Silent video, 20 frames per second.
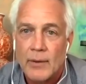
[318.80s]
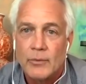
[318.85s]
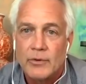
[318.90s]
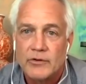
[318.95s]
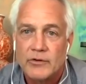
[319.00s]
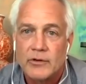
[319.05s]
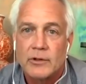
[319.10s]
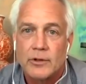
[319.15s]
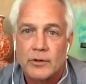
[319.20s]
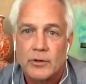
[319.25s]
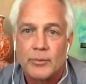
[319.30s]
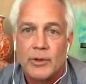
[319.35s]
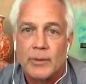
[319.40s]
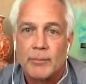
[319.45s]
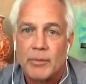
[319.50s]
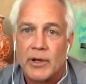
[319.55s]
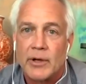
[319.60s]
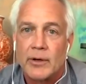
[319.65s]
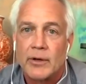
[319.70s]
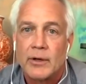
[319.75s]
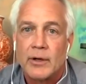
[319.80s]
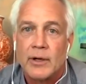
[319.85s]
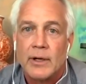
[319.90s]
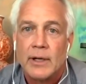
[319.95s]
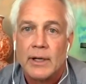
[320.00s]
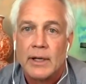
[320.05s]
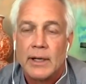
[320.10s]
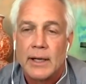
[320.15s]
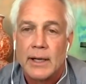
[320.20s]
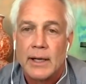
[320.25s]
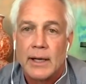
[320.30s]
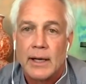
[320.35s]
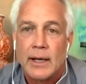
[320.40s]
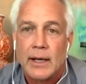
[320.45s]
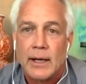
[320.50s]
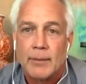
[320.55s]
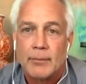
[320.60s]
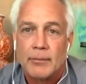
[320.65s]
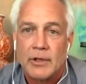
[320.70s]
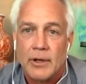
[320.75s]
I was a little bit bitter.
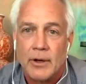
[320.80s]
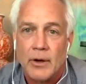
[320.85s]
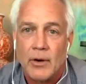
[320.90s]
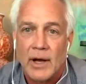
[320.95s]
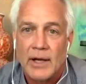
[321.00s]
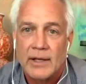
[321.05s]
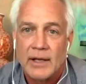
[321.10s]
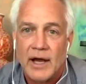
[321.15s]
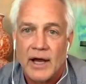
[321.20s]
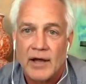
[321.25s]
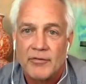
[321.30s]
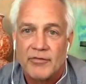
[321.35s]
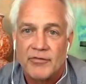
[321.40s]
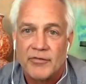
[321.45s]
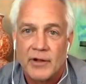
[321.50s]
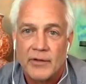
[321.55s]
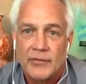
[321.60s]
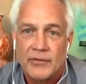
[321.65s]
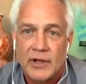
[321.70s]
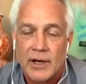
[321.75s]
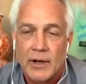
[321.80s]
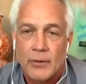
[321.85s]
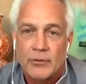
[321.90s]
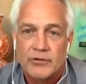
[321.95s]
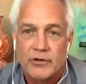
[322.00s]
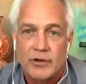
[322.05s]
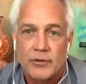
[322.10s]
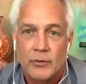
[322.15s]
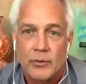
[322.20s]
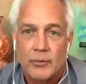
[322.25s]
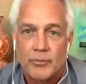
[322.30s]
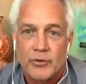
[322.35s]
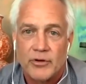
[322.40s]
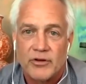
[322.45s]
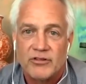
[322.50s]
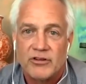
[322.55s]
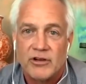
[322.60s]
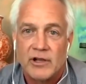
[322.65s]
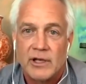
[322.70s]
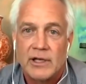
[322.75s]
Um, you know, I, I, felt that I was
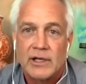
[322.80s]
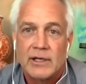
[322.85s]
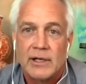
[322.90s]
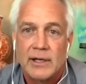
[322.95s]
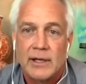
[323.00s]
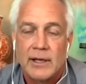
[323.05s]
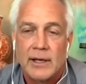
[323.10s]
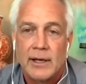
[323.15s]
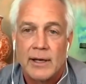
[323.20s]
underappreciated.